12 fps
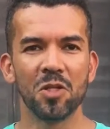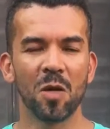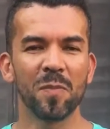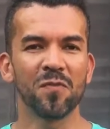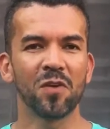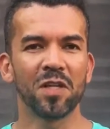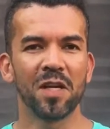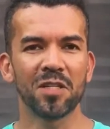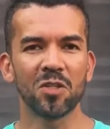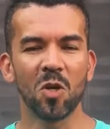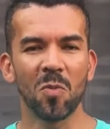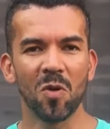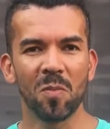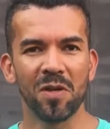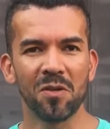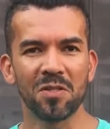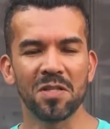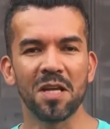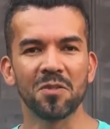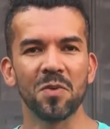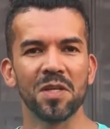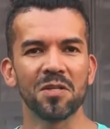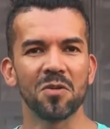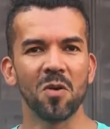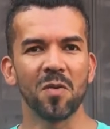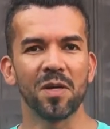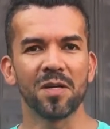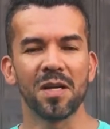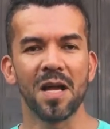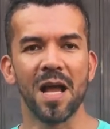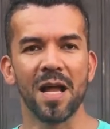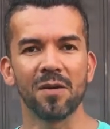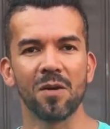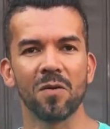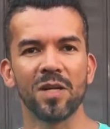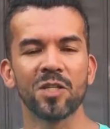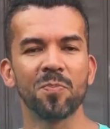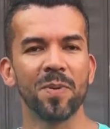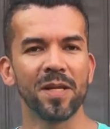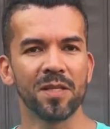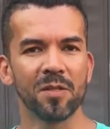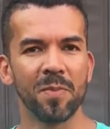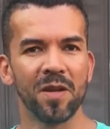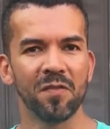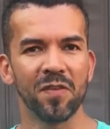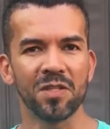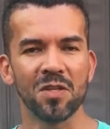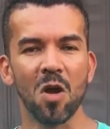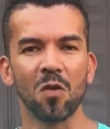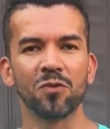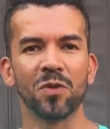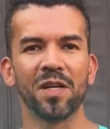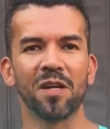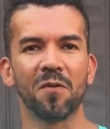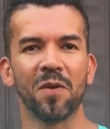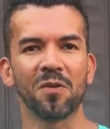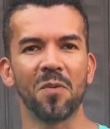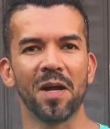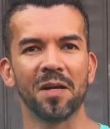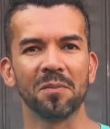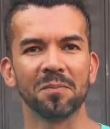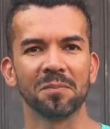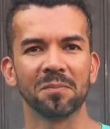Join me for the next couple of minutes as we discover an unexpected benefit of drinking red wine.